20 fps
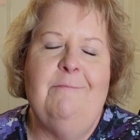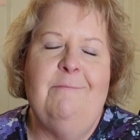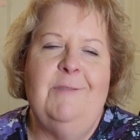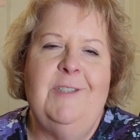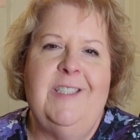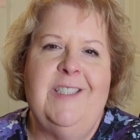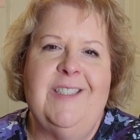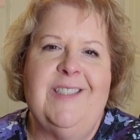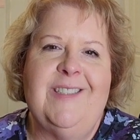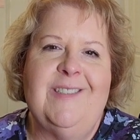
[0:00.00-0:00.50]

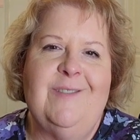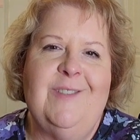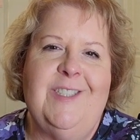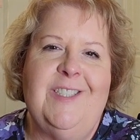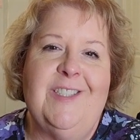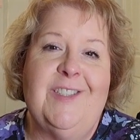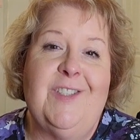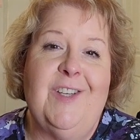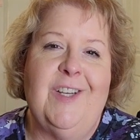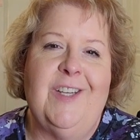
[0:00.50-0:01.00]
which
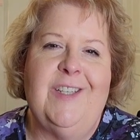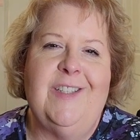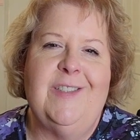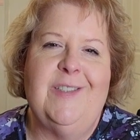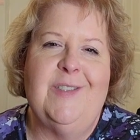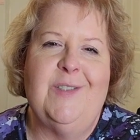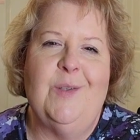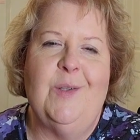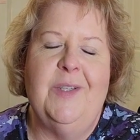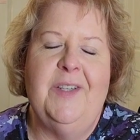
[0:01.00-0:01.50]
is good because
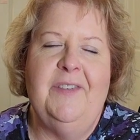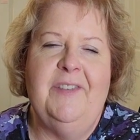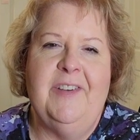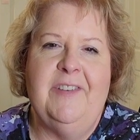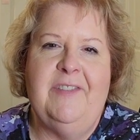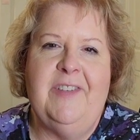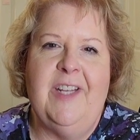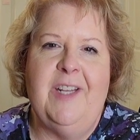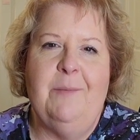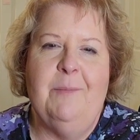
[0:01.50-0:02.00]
it's only
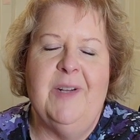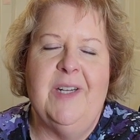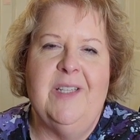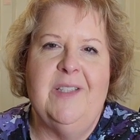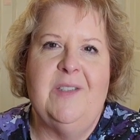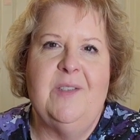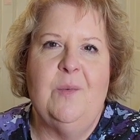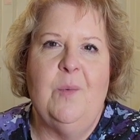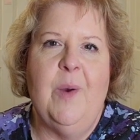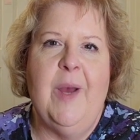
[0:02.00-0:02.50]
15
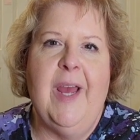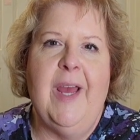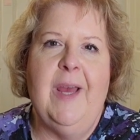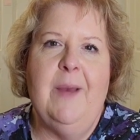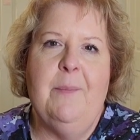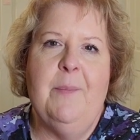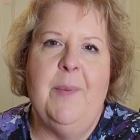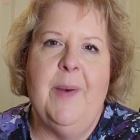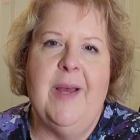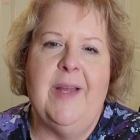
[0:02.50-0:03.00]
minutes
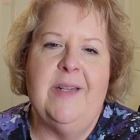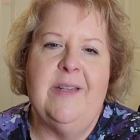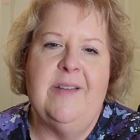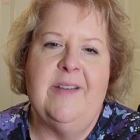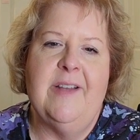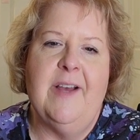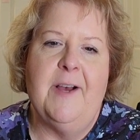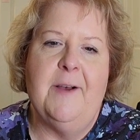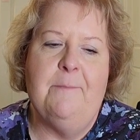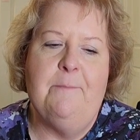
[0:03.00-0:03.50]
away.
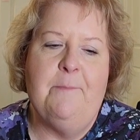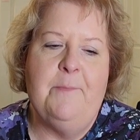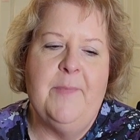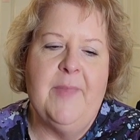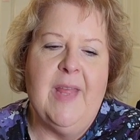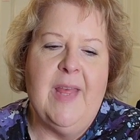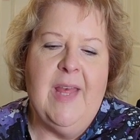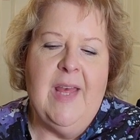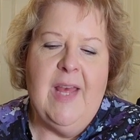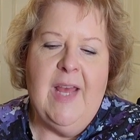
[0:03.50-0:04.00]
But
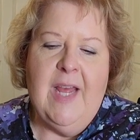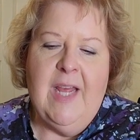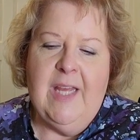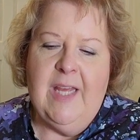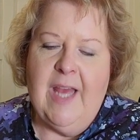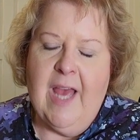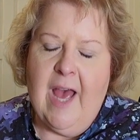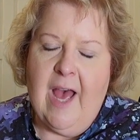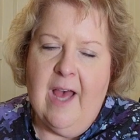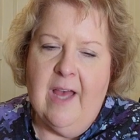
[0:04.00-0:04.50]

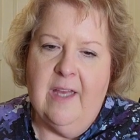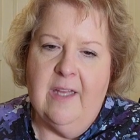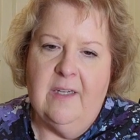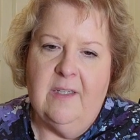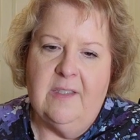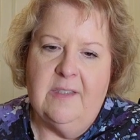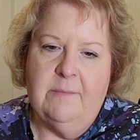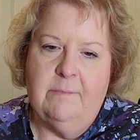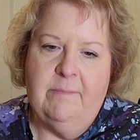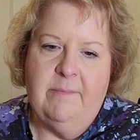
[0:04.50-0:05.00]
yeah,
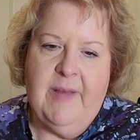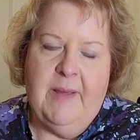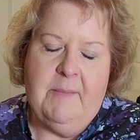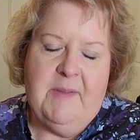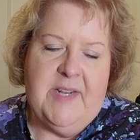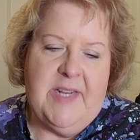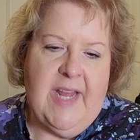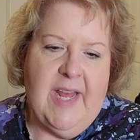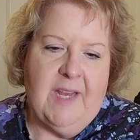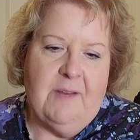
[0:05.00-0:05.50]
it'll
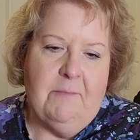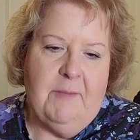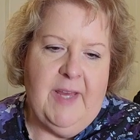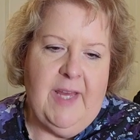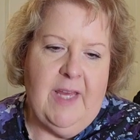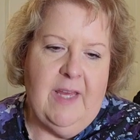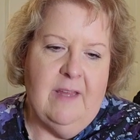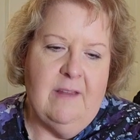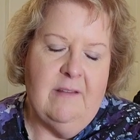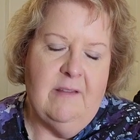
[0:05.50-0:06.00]
maybe take
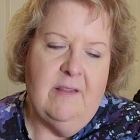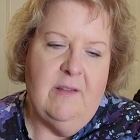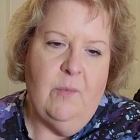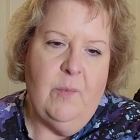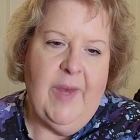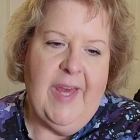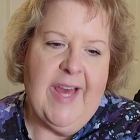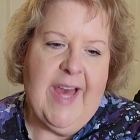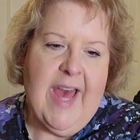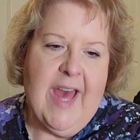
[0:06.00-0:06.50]
me the
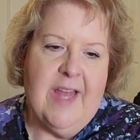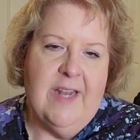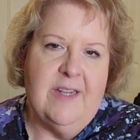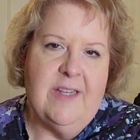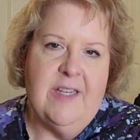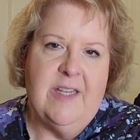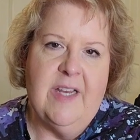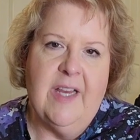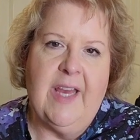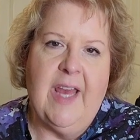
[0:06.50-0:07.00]

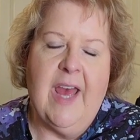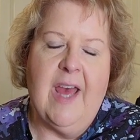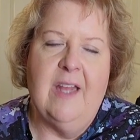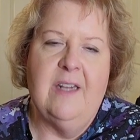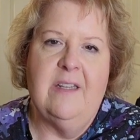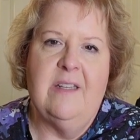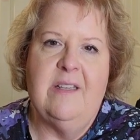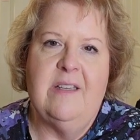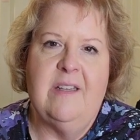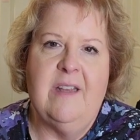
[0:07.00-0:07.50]
weekend to
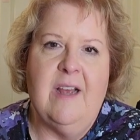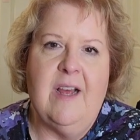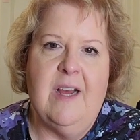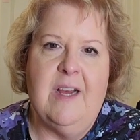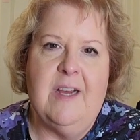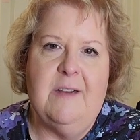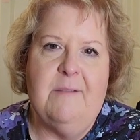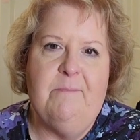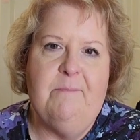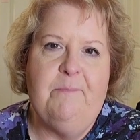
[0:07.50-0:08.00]
get
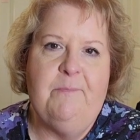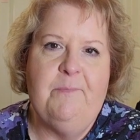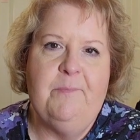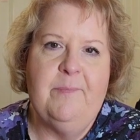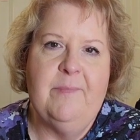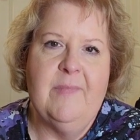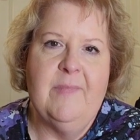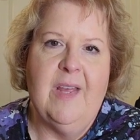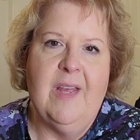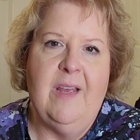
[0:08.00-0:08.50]

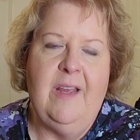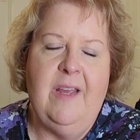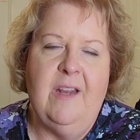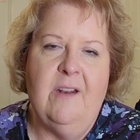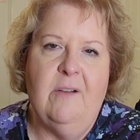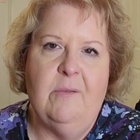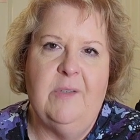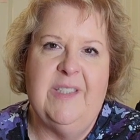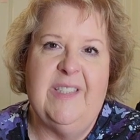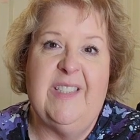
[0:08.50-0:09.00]

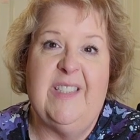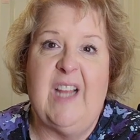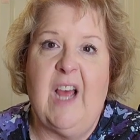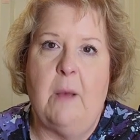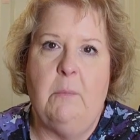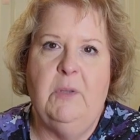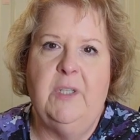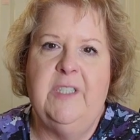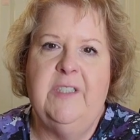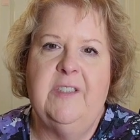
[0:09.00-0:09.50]

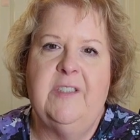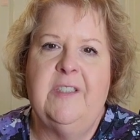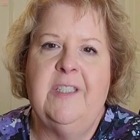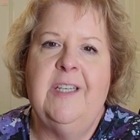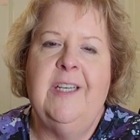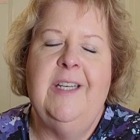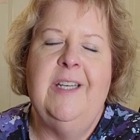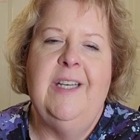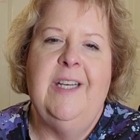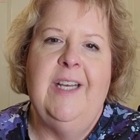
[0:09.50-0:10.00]
established
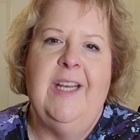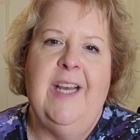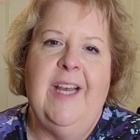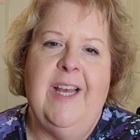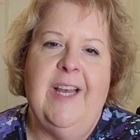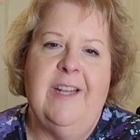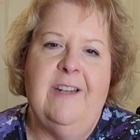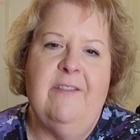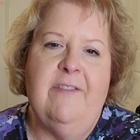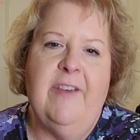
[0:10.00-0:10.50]

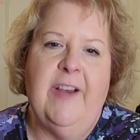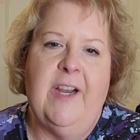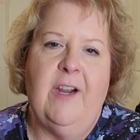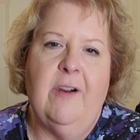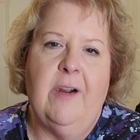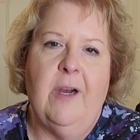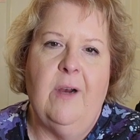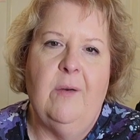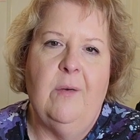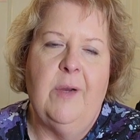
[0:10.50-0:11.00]
and
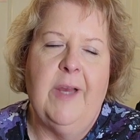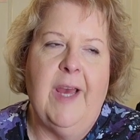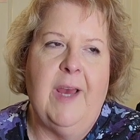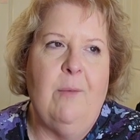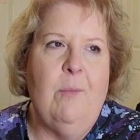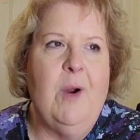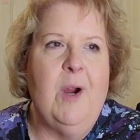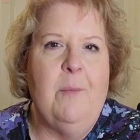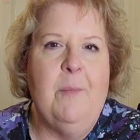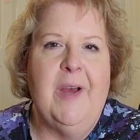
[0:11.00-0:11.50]
figure out, okay,
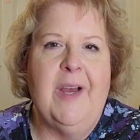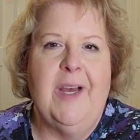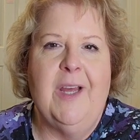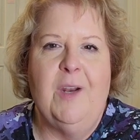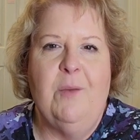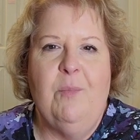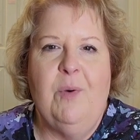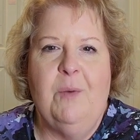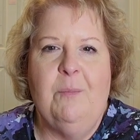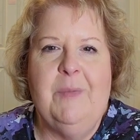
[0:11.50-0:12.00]
where am I going
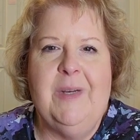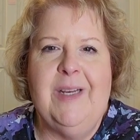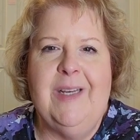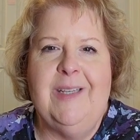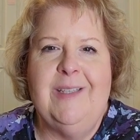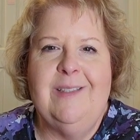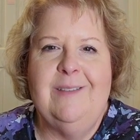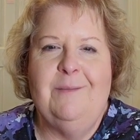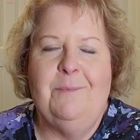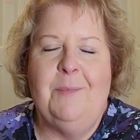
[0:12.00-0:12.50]
to put
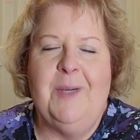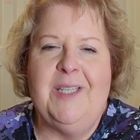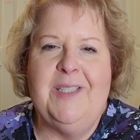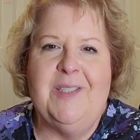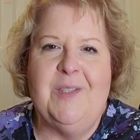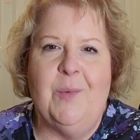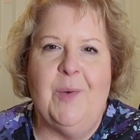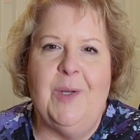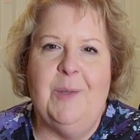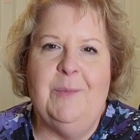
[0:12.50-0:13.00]
my
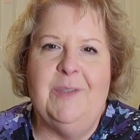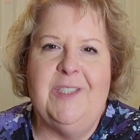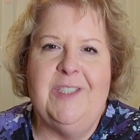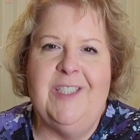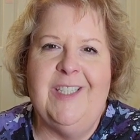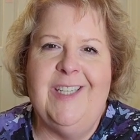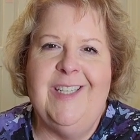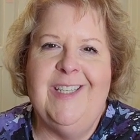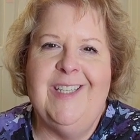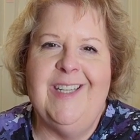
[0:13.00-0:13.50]
sewing
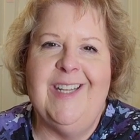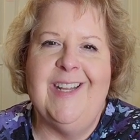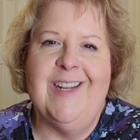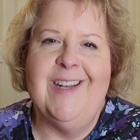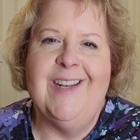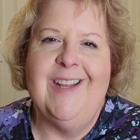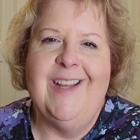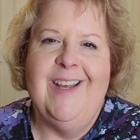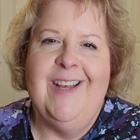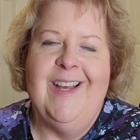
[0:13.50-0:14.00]
machine